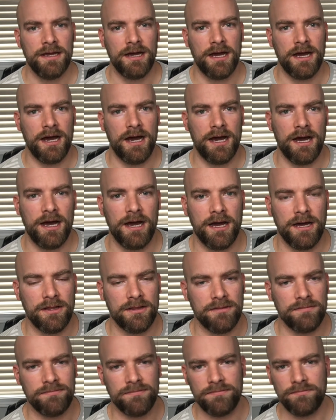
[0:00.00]
Uh,
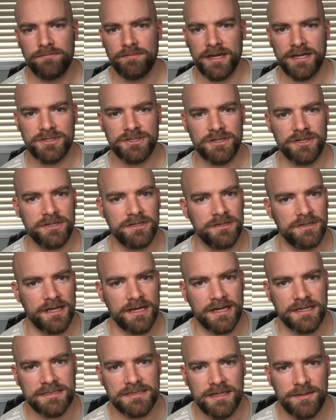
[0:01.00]
make sure you, like
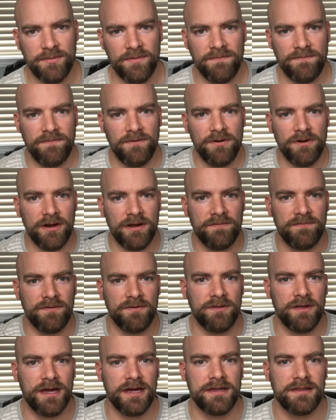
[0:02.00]
I said before, if you
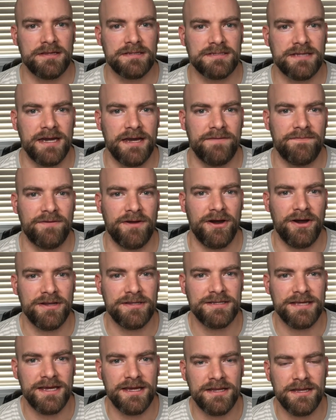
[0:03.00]
like this kind of
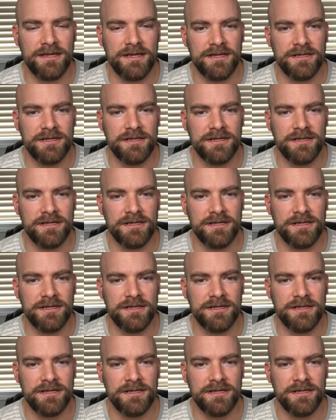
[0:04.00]
content,